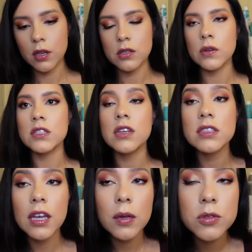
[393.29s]
So I used that to
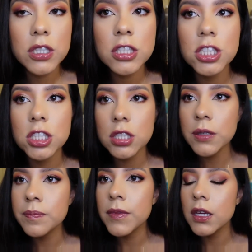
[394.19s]
help transition it.
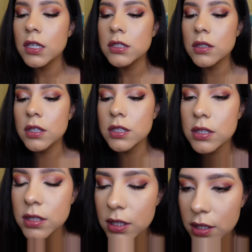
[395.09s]
So this
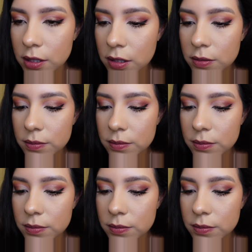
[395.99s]
is it.